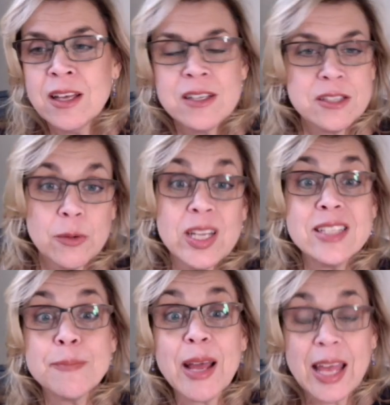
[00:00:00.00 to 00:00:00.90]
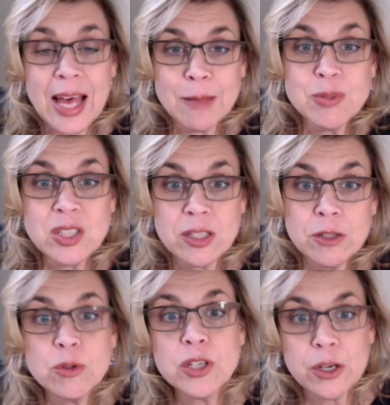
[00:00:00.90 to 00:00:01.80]
So it is my
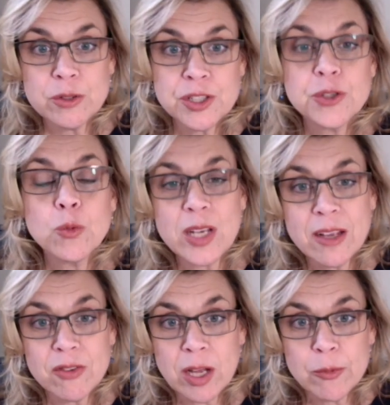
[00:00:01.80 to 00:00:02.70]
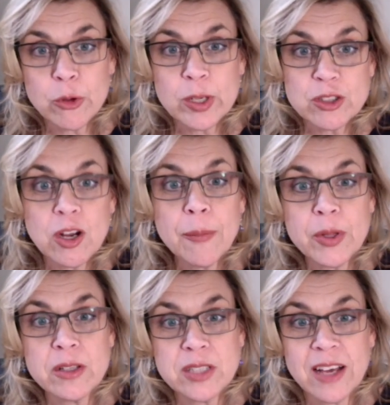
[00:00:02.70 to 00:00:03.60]
absolute go-to whenever I'm doing
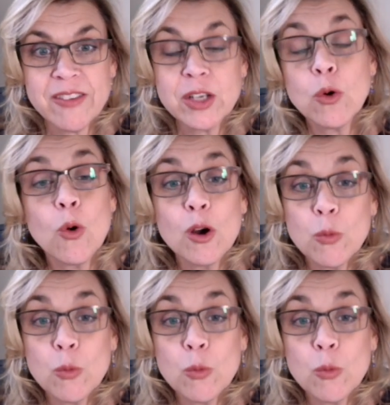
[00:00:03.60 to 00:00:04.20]
tropical diving or